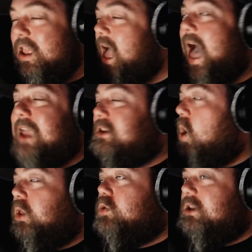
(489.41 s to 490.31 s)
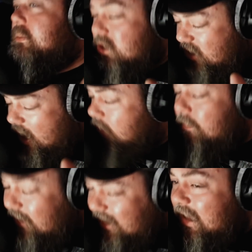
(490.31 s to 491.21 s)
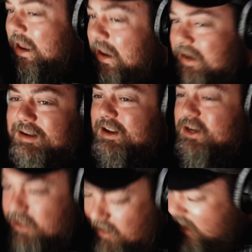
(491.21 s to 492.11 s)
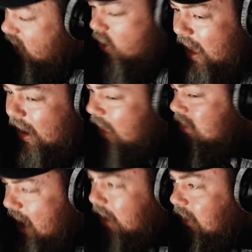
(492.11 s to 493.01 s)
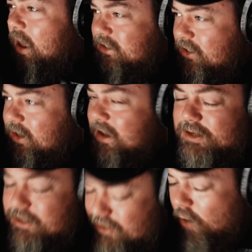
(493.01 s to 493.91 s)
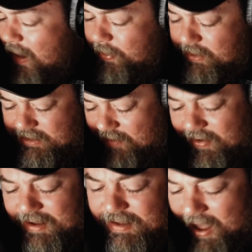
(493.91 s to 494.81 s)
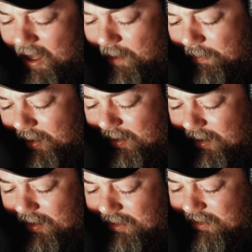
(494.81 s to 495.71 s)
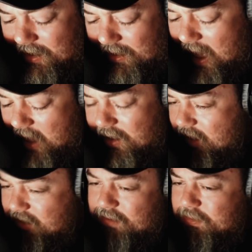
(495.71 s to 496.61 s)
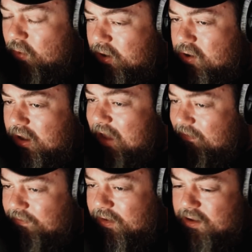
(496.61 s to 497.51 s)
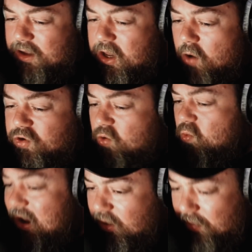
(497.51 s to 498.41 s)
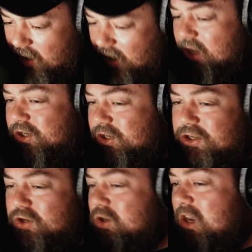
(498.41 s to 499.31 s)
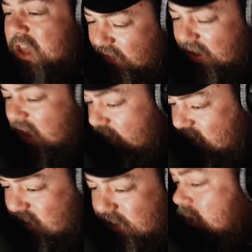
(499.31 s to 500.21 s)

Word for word: I don't use it. I'm just I'm, I'm keyed in to the internet and the zeitgeist, you guys. I just know about this stuff. Um, but it, it's uh, yeah, it's something where you can have you know direct communication. You can give gifts.